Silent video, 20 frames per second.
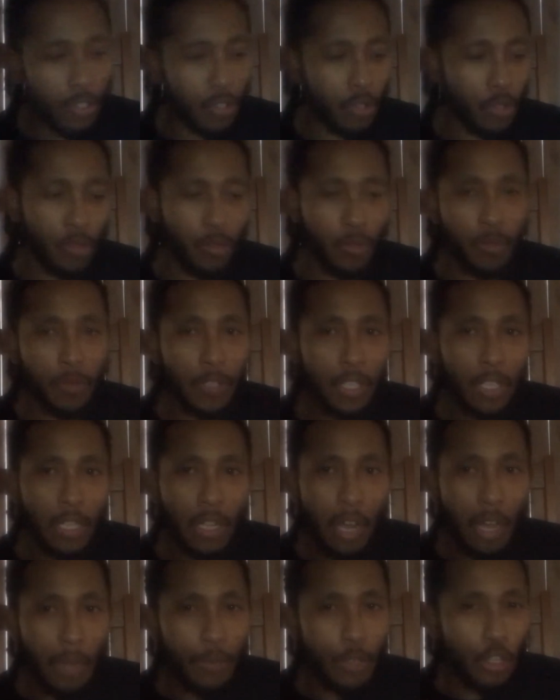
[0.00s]
who
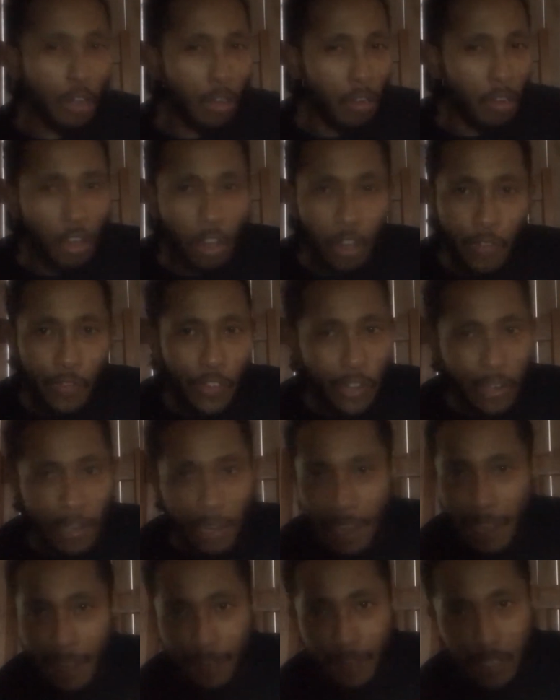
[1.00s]
you don't know if they're gonna
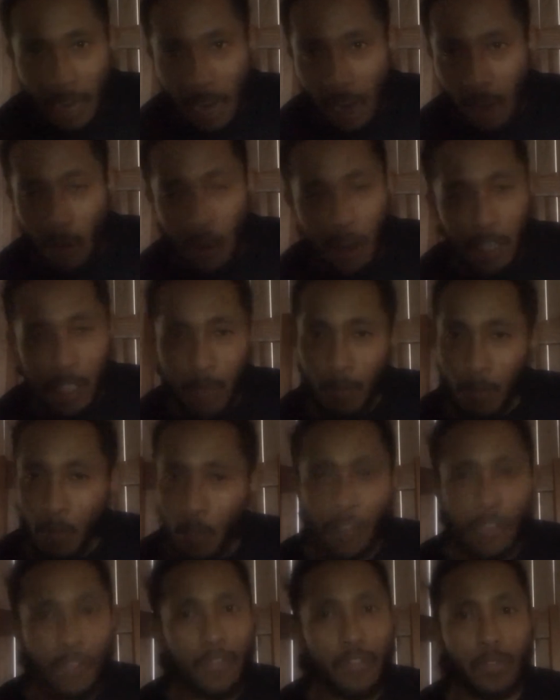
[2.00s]
have Tyron
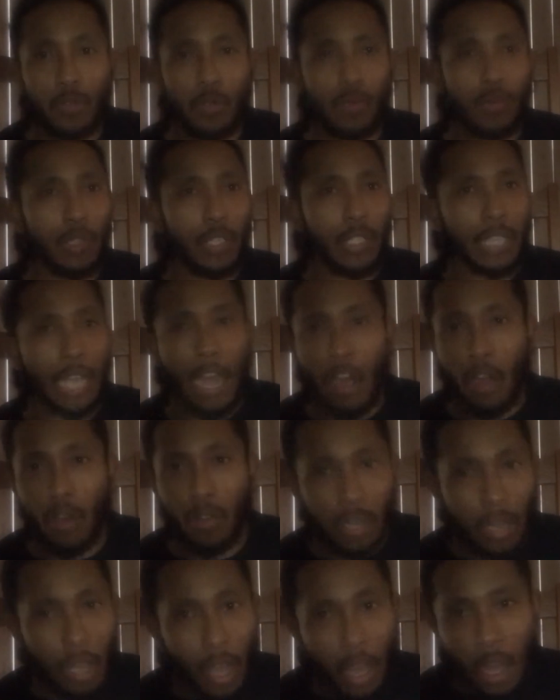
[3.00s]
Smith, who was out
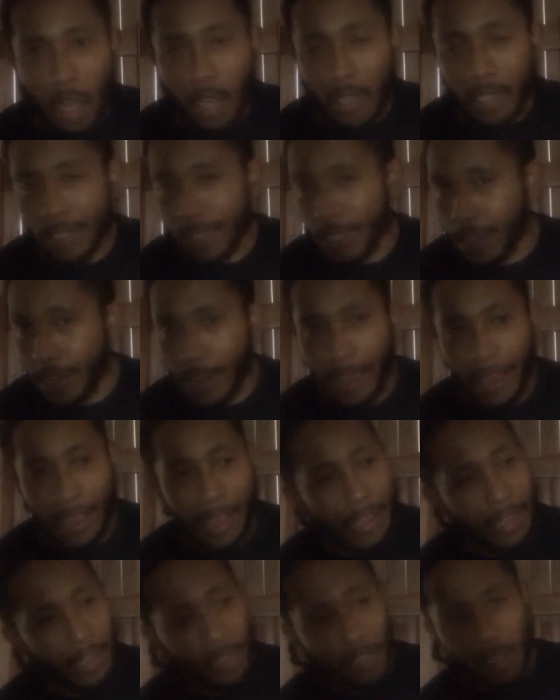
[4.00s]

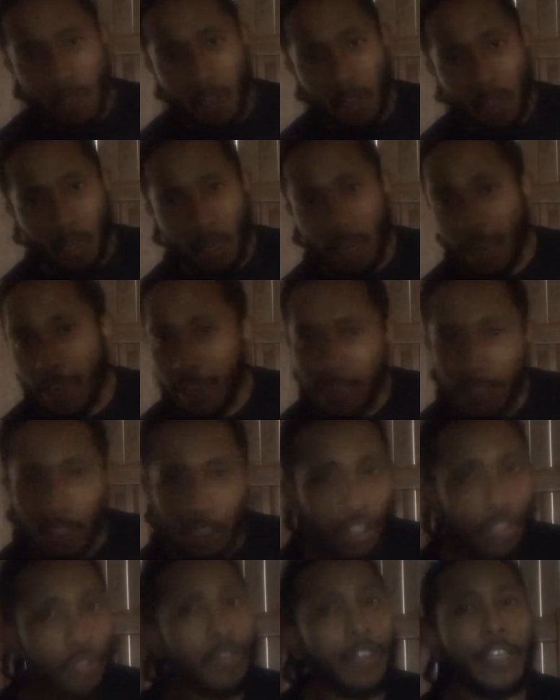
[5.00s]
Sunday, neck
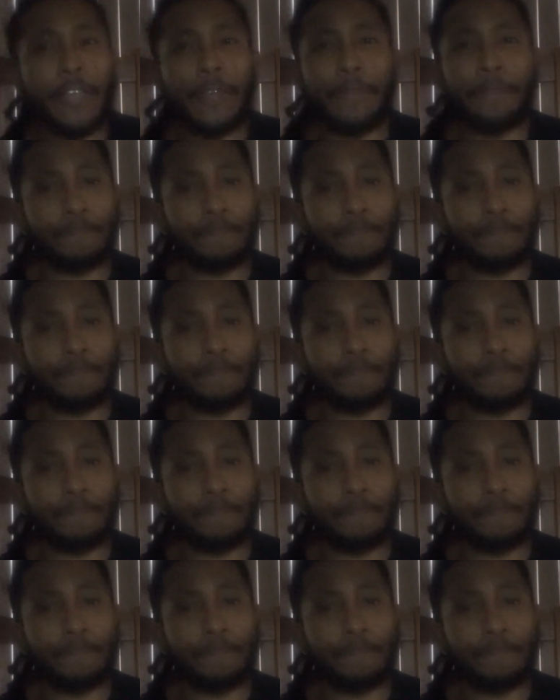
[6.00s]
injury.